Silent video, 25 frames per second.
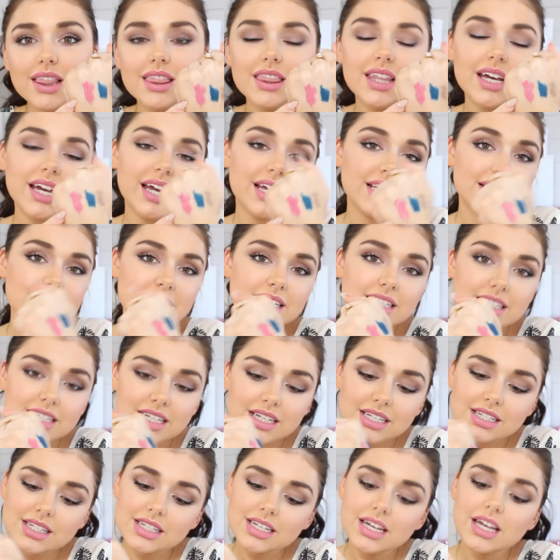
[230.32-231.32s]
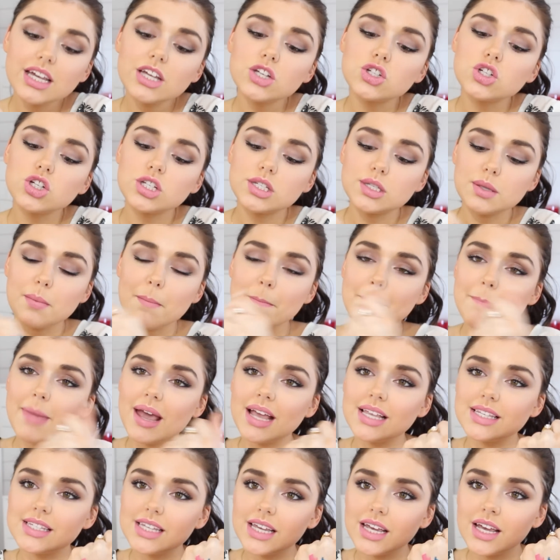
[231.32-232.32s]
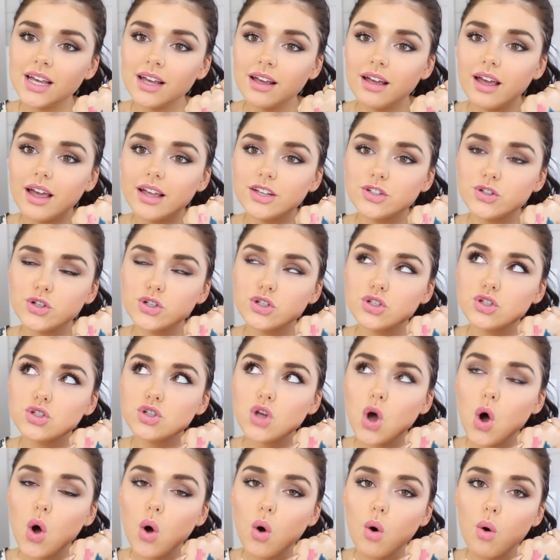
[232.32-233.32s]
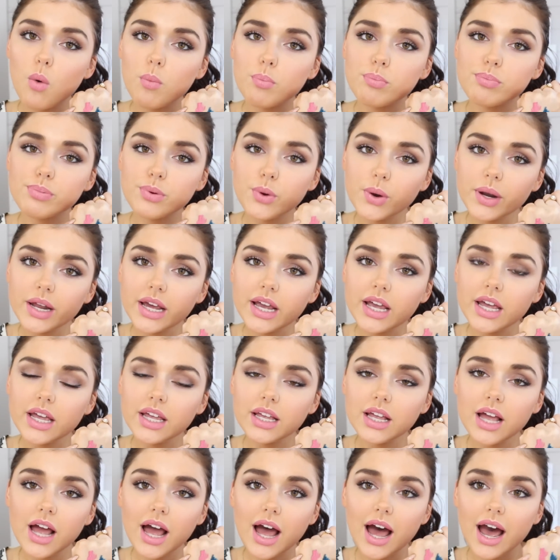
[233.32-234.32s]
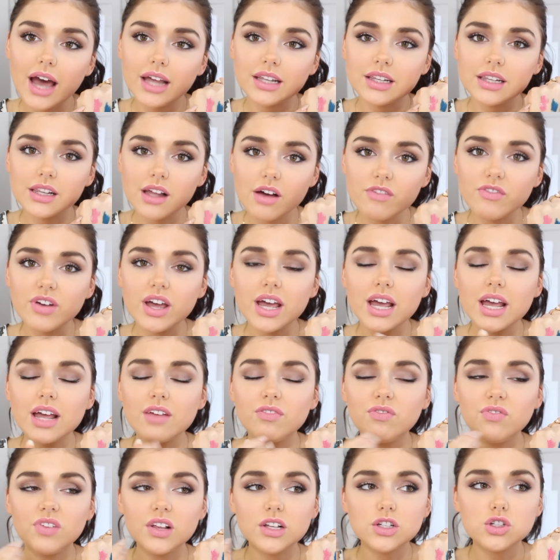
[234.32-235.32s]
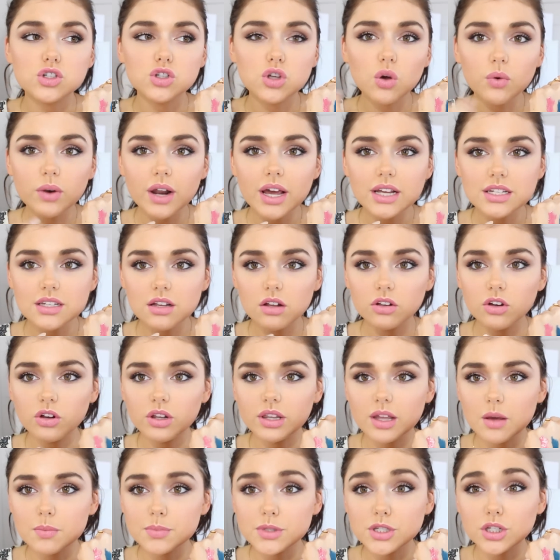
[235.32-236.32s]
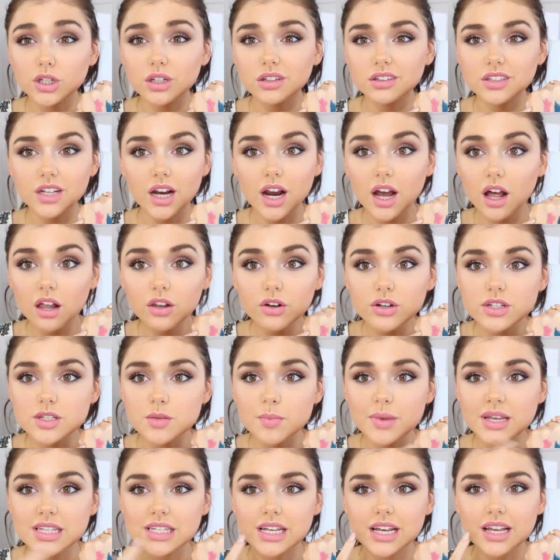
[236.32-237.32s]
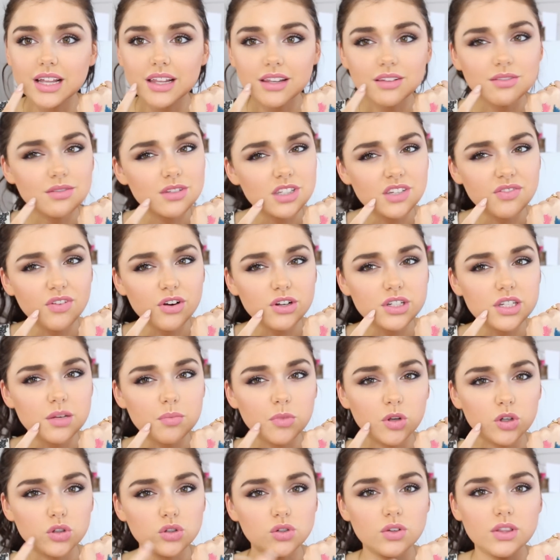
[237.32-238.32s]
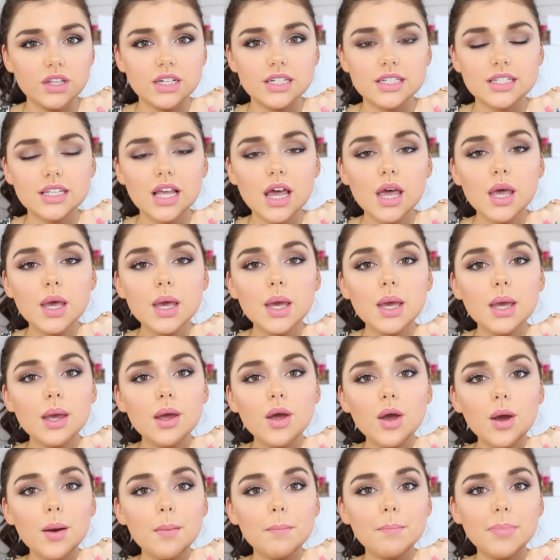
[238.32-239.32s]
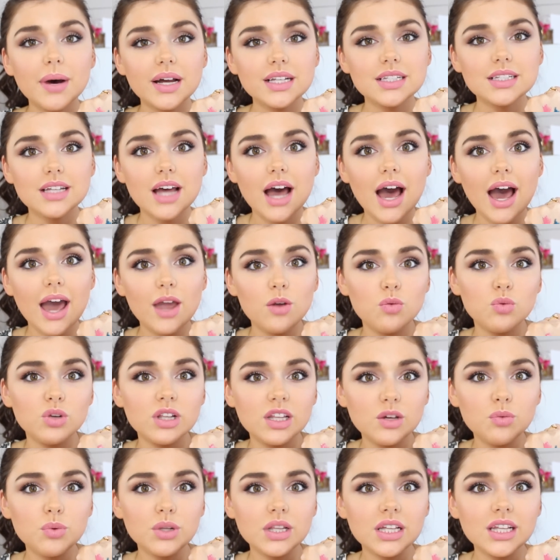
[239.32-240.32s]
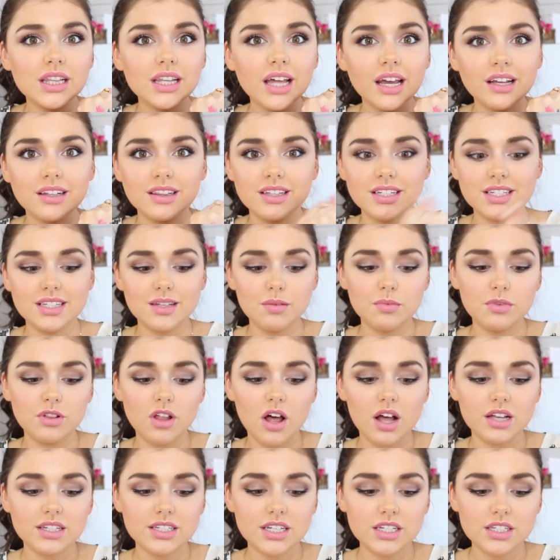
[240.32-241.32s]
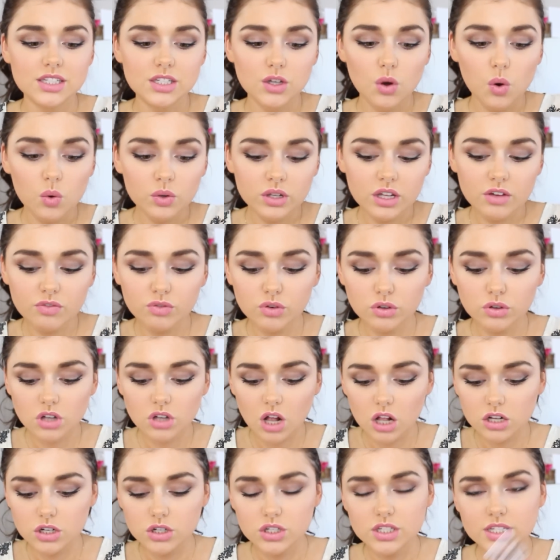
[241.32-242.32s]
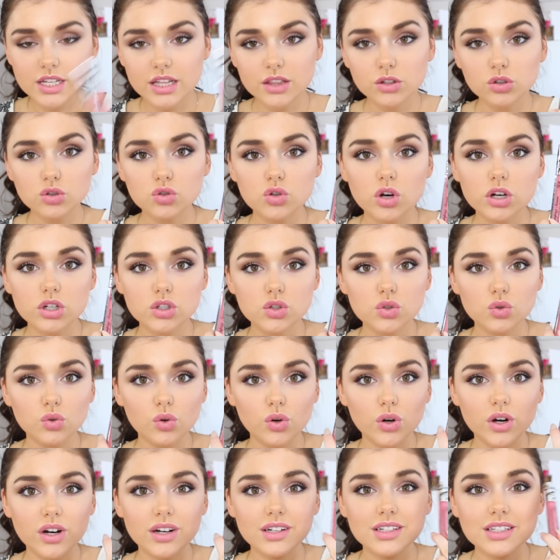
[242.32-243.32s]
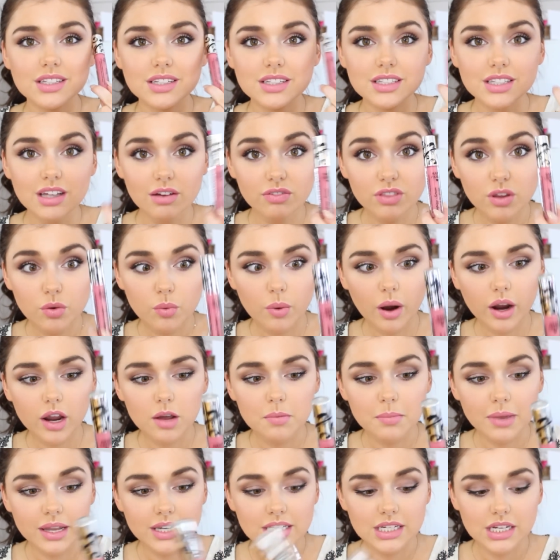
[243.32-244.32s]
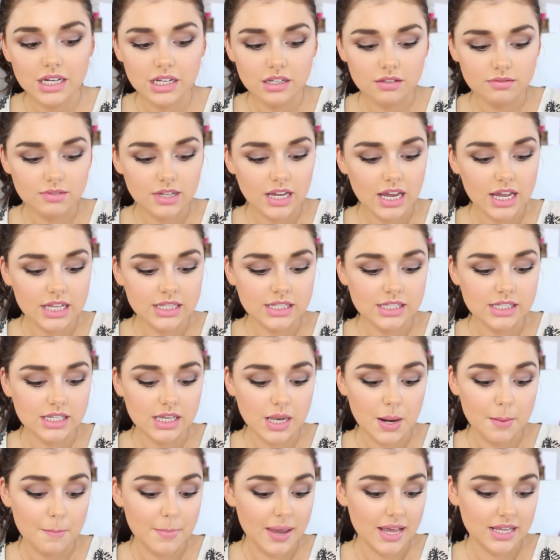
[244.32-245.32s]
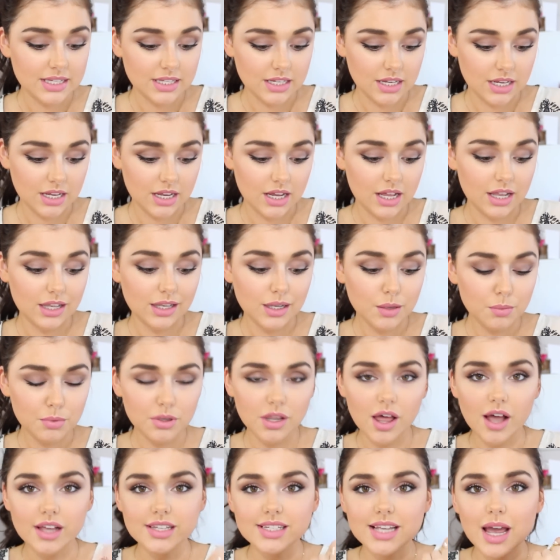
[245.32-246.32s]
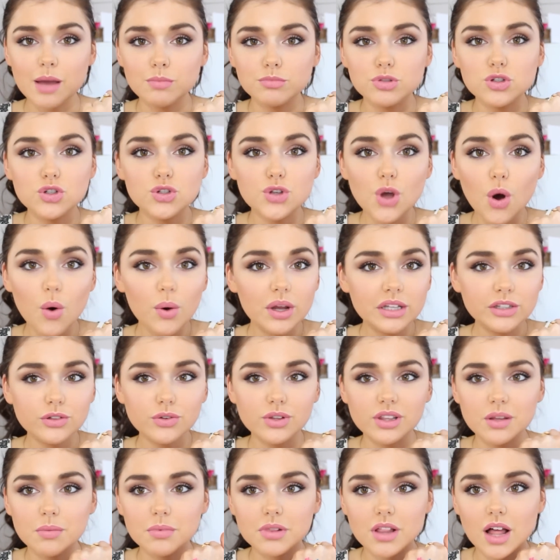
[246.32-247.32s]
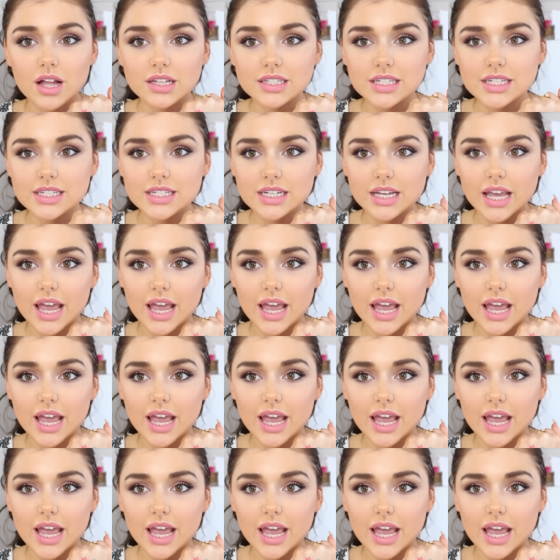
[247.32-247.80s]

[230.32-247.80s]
the consistency is just amazing it's just so pretty I love it. It feels so nice on your lips. The color is amazing. It's very similar to this but I really really like this lip gloss. It's only a dollars at the drugstore. Definitely recommend it. It's an amazing lip gloss. I'm so into lip glosses